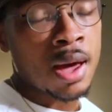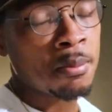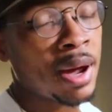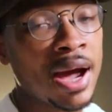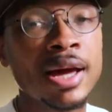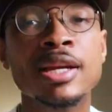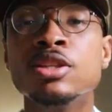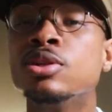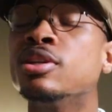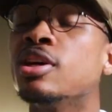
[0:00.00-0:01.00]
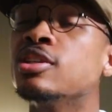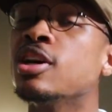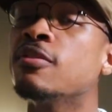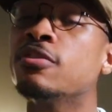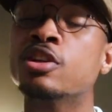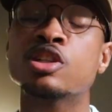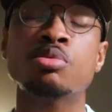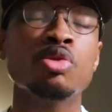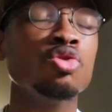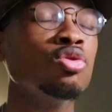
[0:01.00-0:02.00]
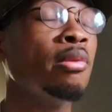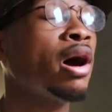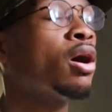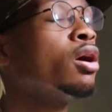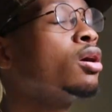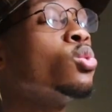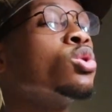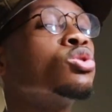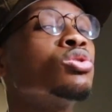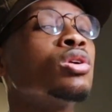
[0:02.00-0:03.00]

man, I'll let you get that junk for the smooth out. What'd you